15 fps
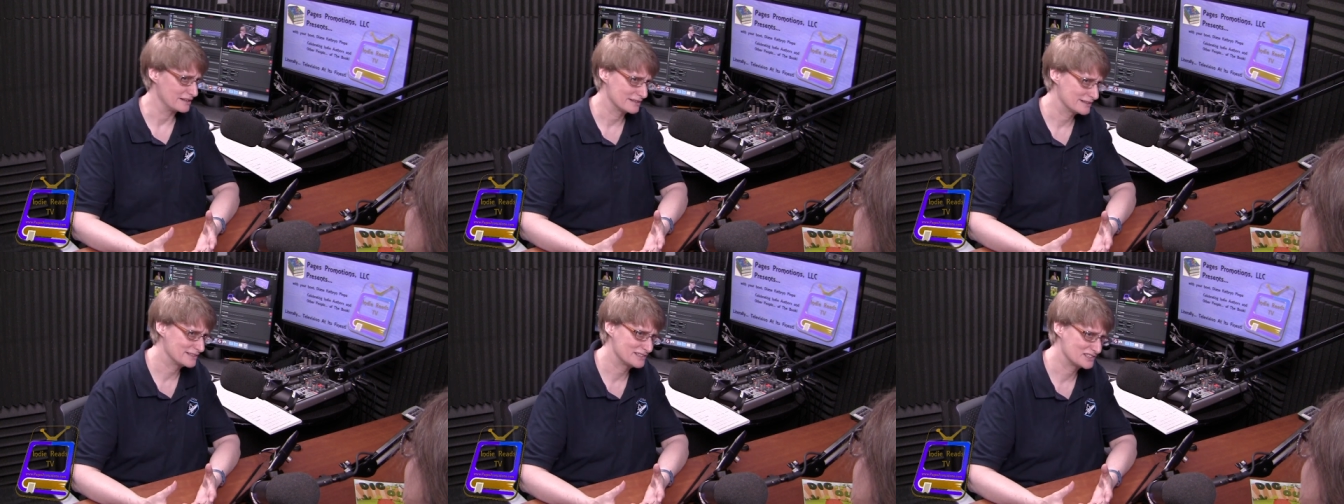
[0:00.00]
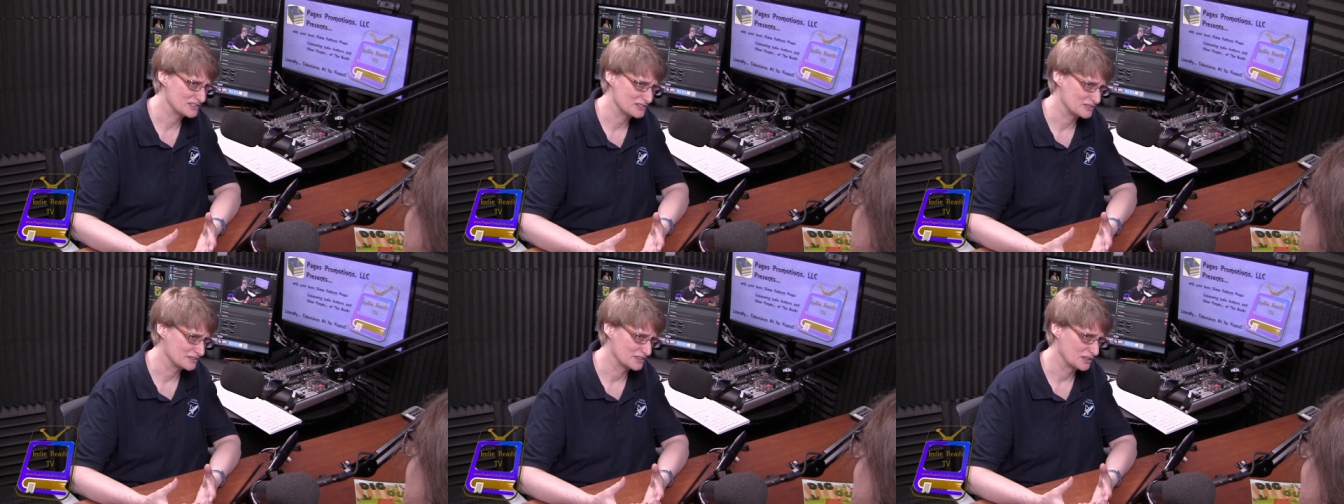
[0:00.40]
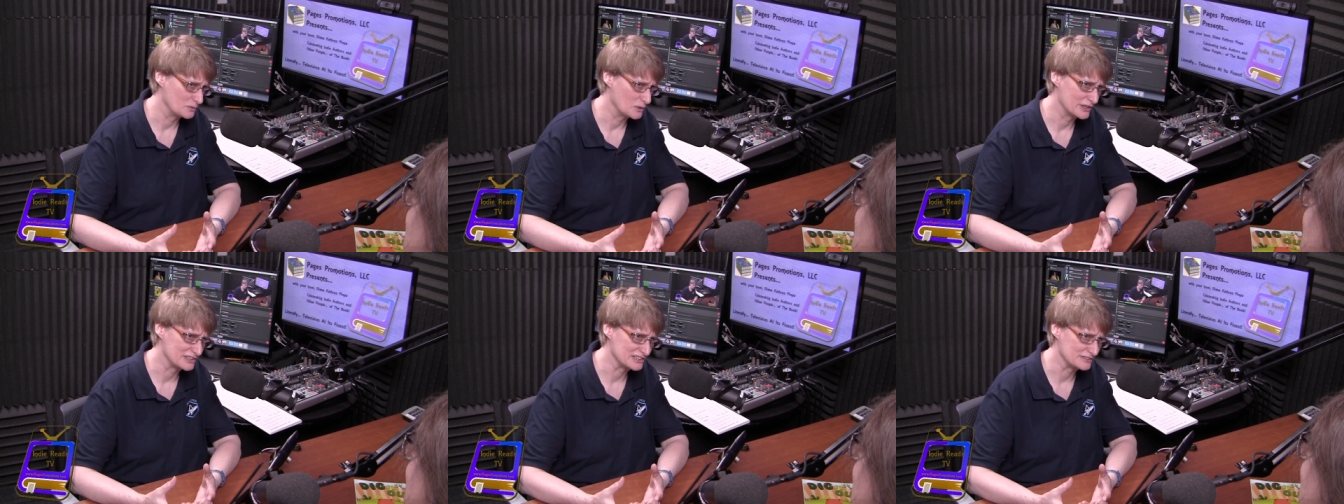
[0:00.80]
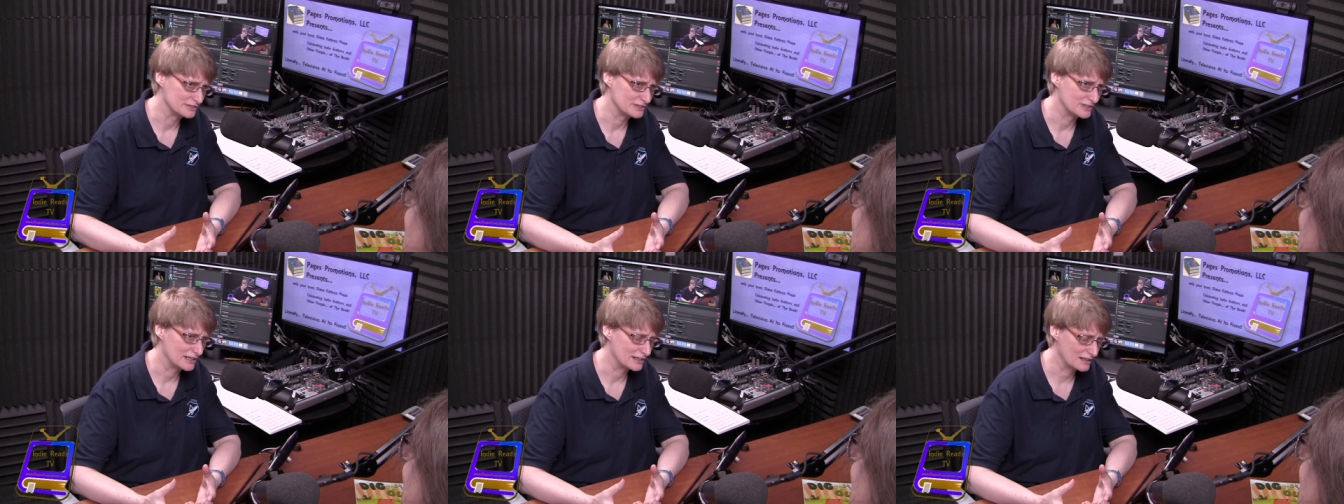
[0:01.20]
This is just really
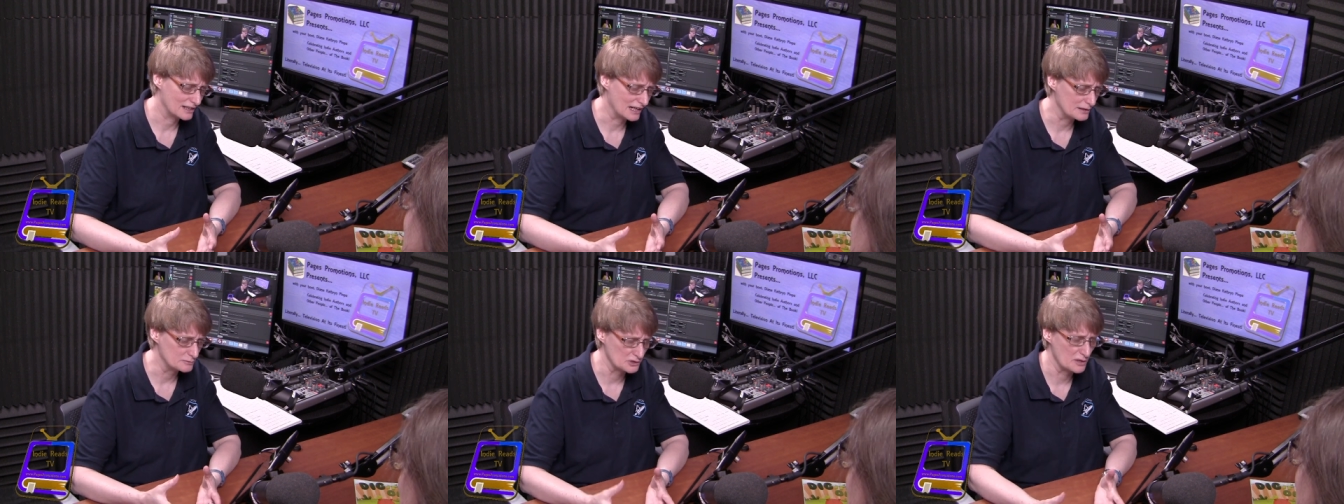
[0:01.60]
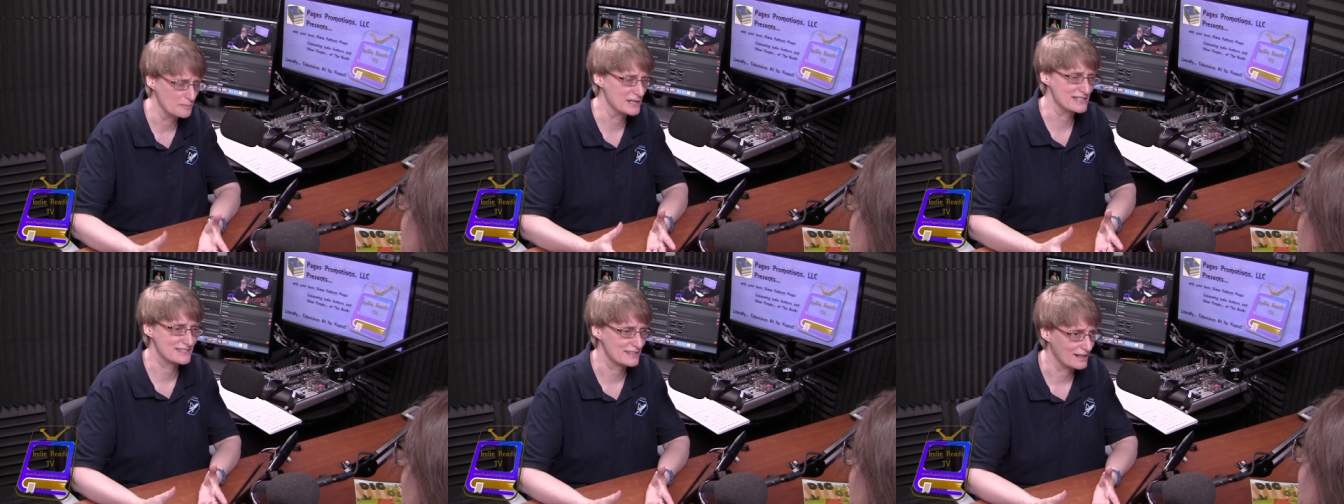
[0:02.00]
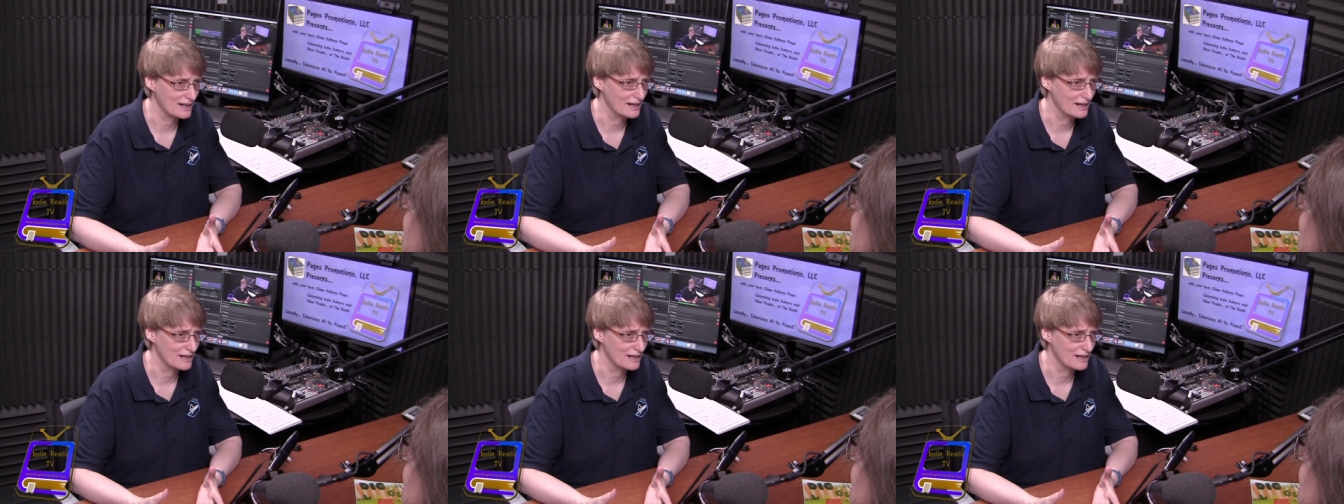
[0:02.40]
wonderful. I, am remiss you.